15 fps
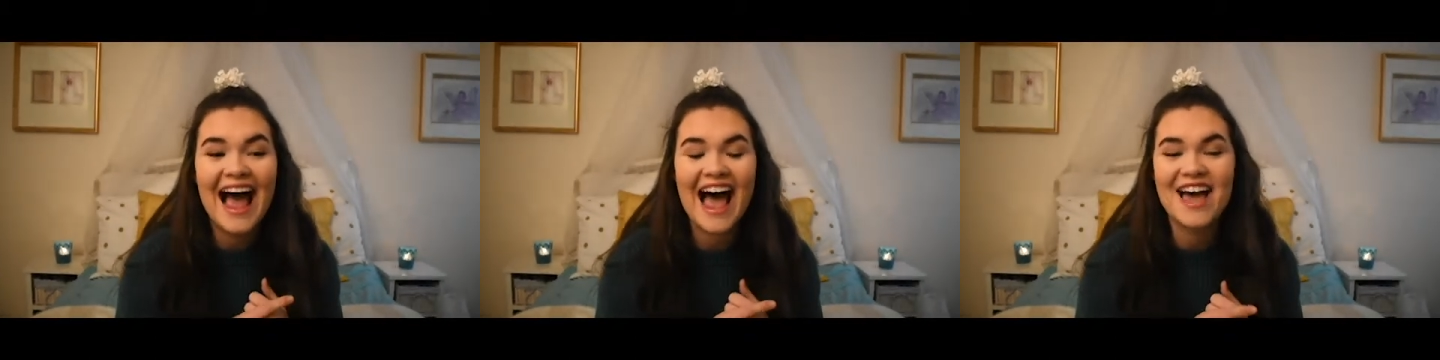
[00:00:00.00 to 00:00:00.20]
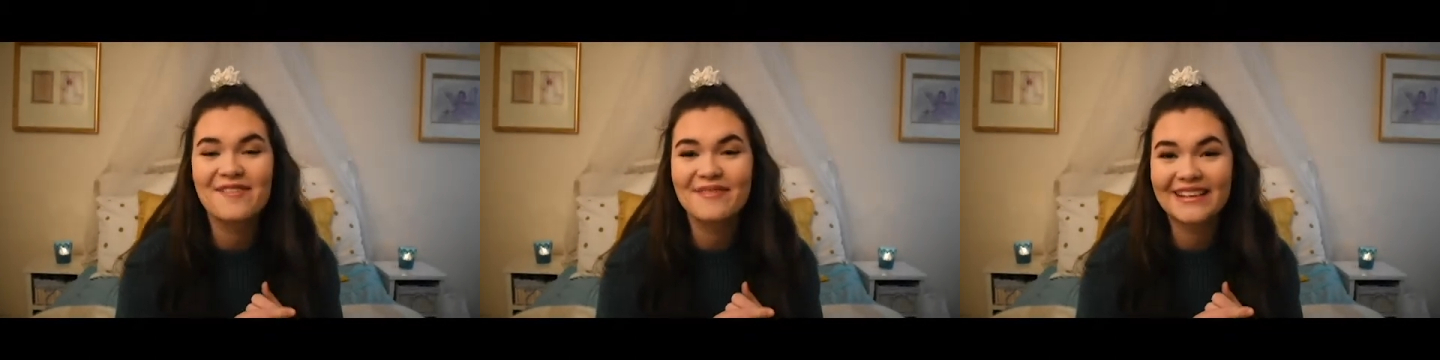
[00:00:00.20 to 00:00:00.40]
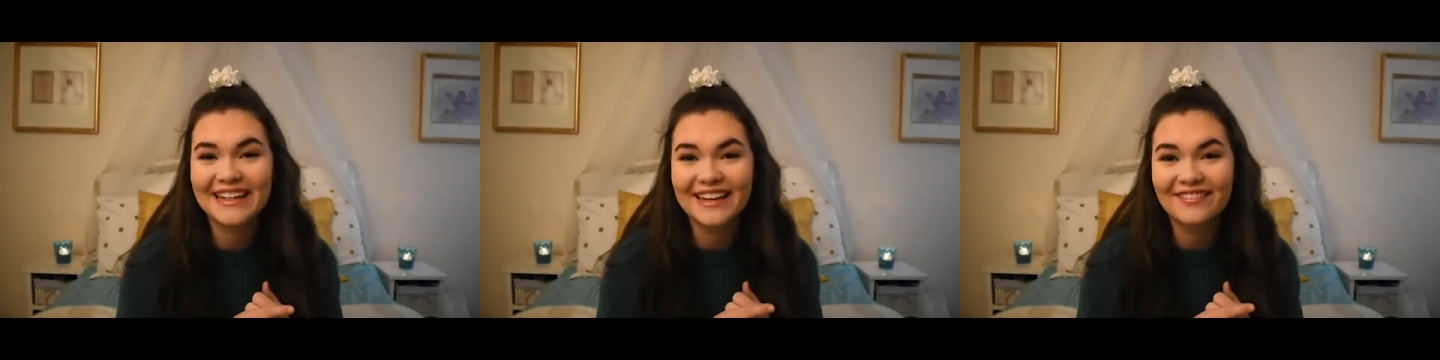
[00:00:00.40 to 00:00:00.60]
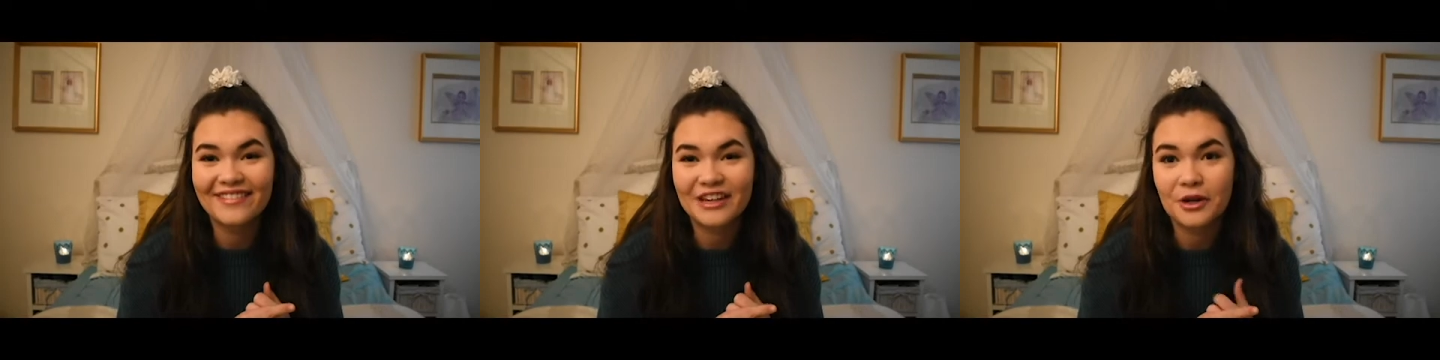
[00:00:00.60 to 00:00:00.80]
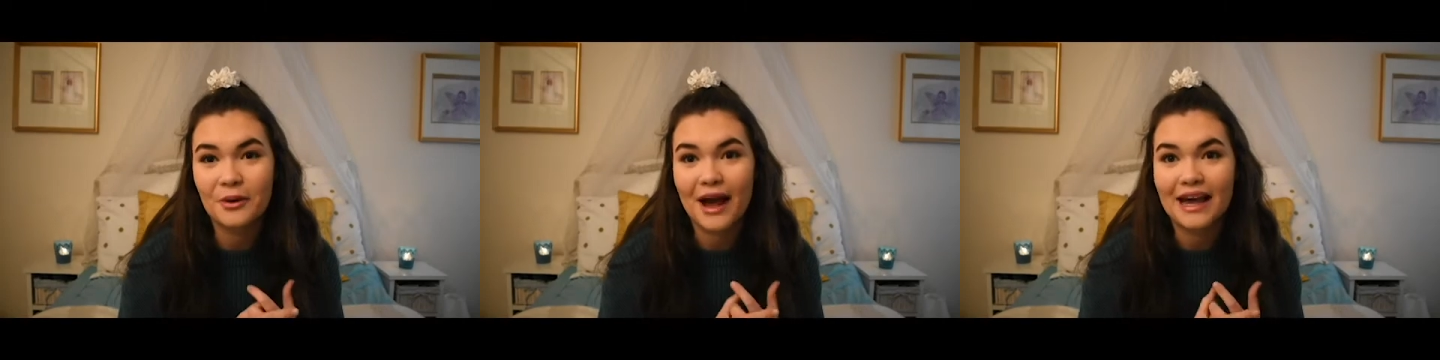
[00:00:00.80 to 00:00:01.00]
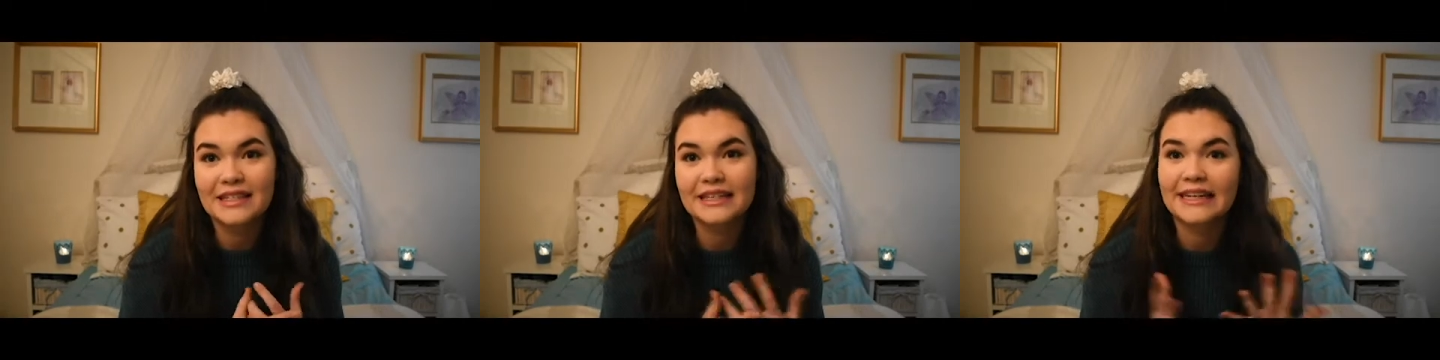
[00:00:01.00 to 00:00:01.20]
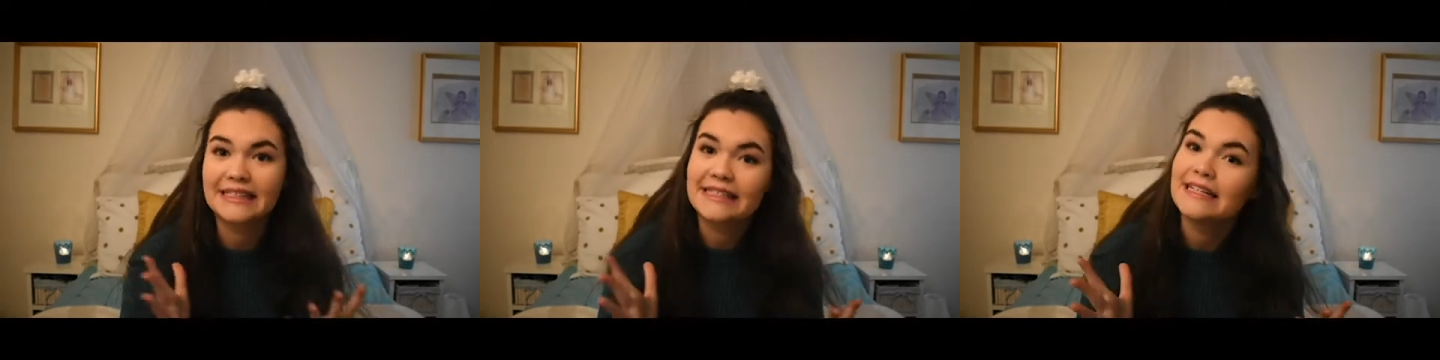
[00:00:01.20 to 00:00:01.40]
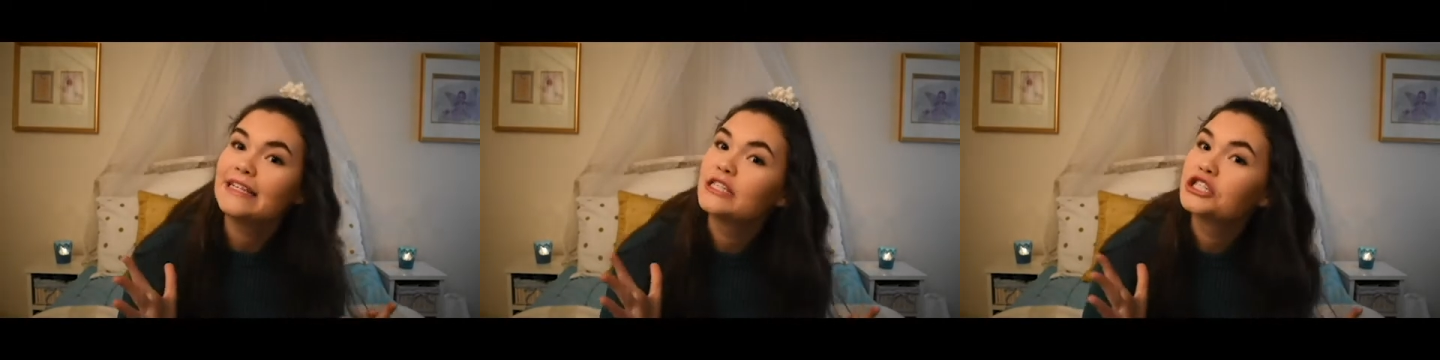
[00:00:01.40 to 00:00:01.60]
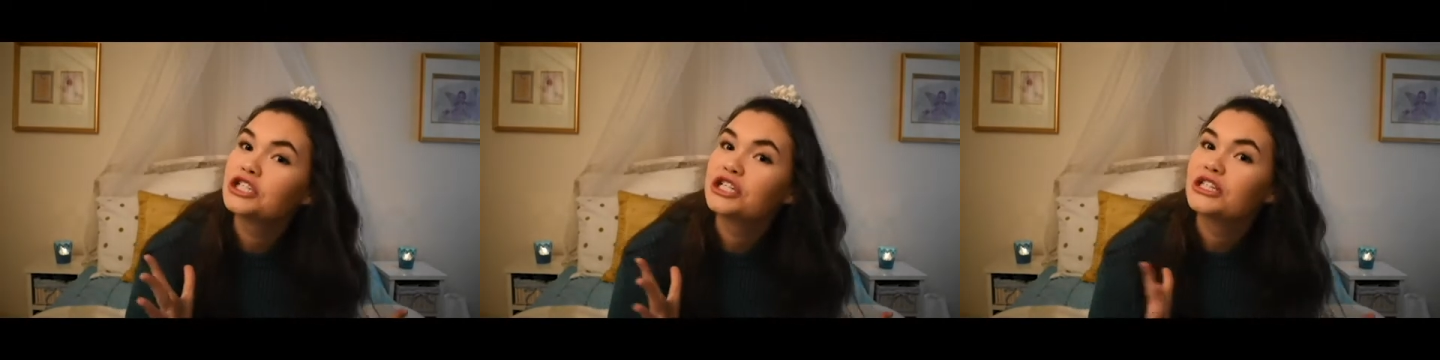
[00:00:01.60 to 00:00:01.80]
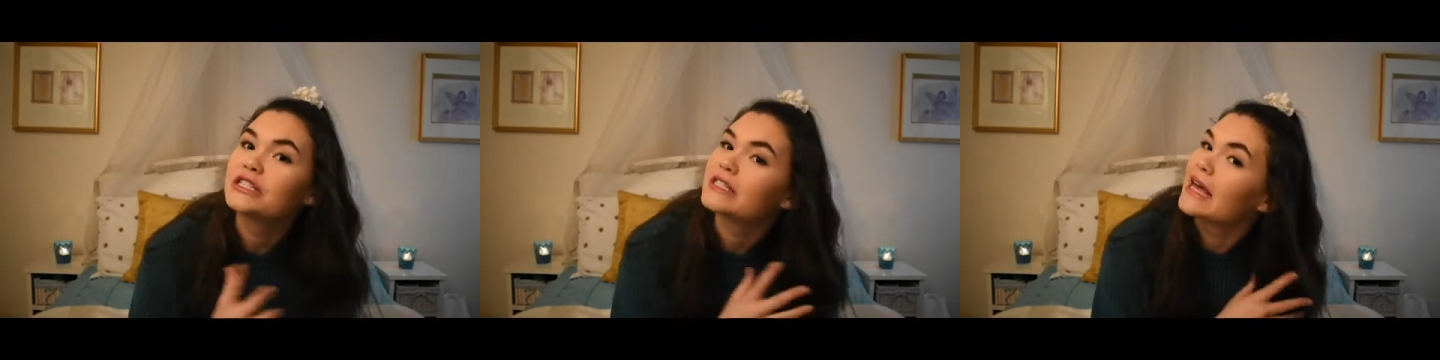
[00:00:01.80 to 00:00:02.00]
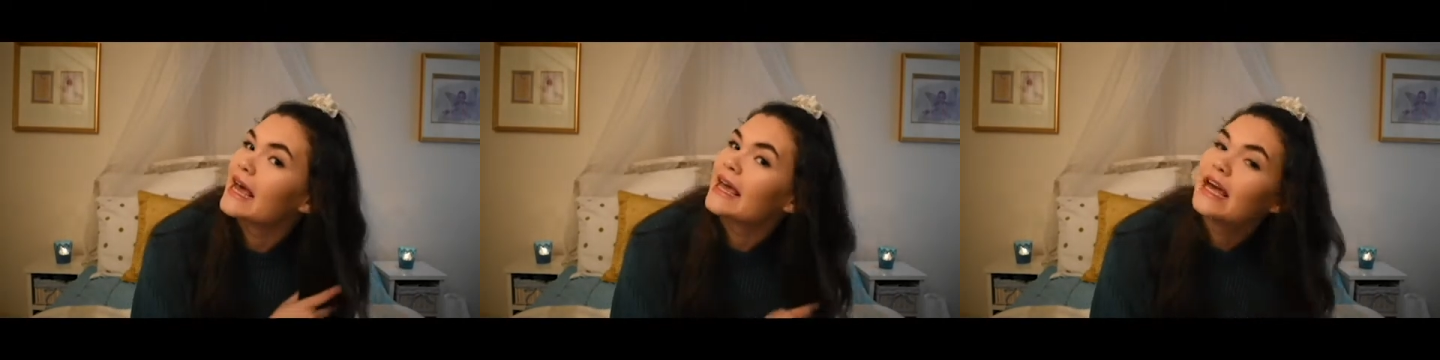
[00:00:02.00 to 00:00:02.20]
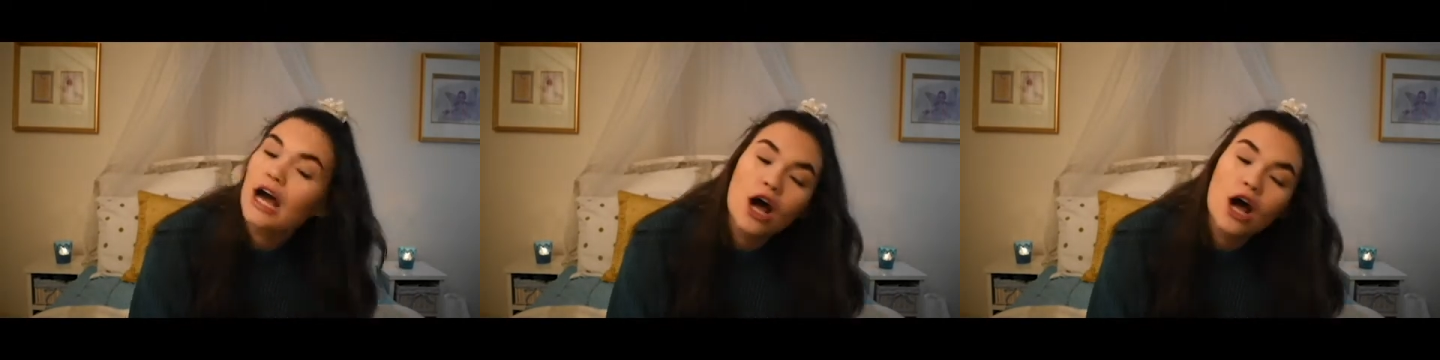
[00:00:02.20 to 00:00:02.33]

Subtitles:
I've been giving you guys like teasers, like,